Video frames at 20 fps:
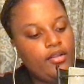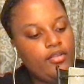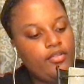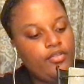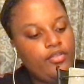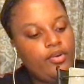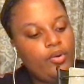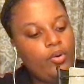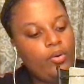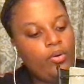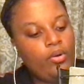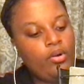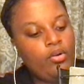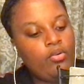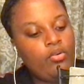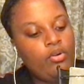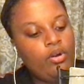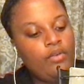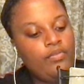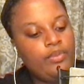The
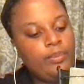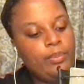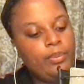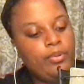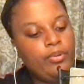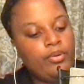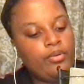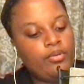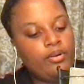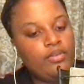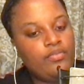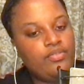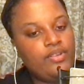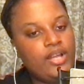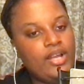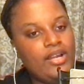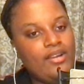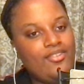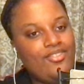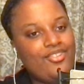Oracle of the Portal of
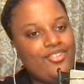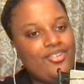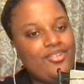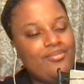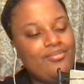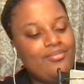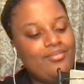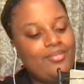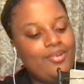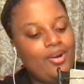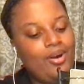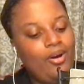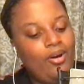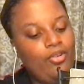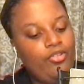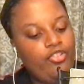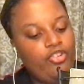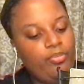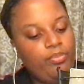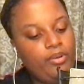Light
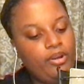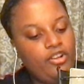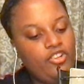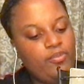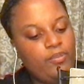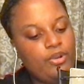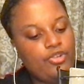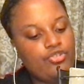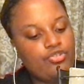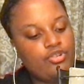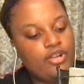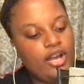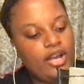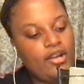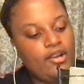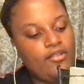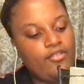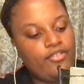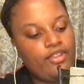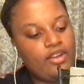also brings special
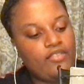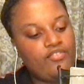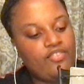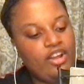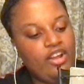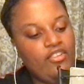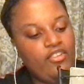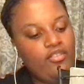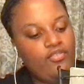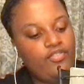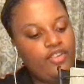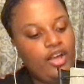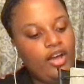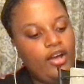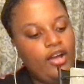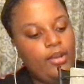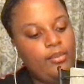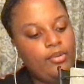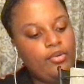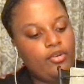guidance that a phase of
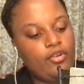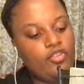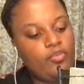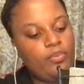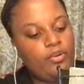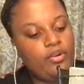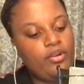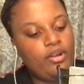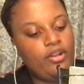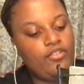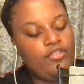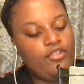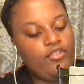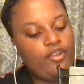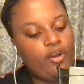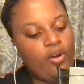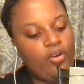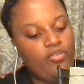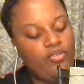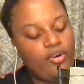time or experience is
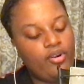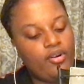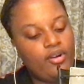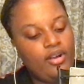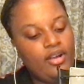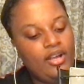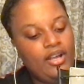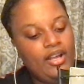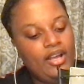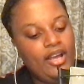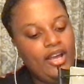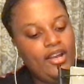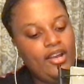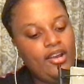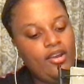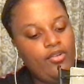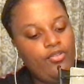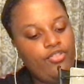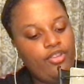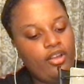over and a
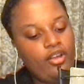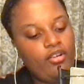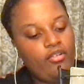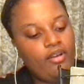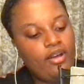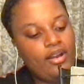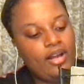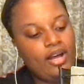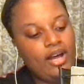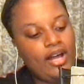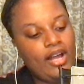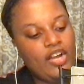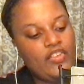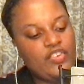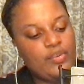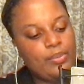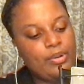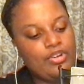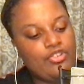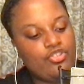new cycle at a higher
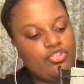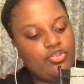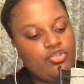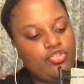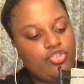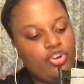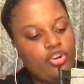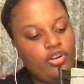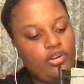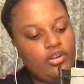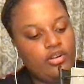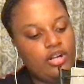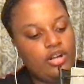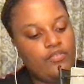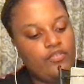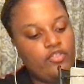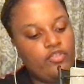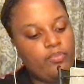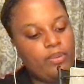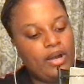vibrational turn of
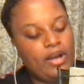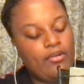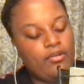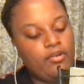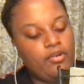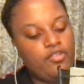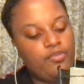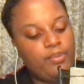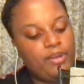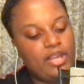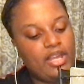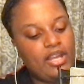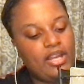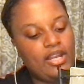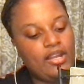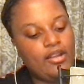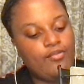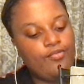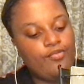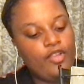the spiral is
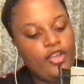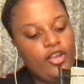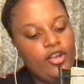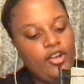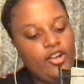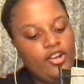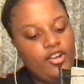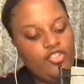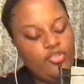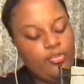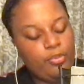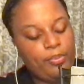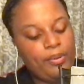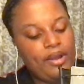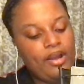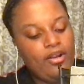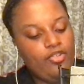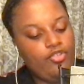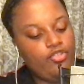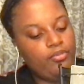beginning, so
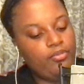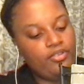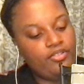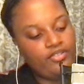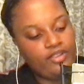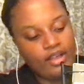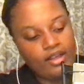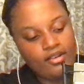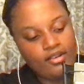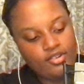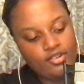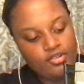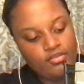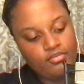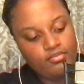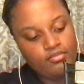prepare to ascend.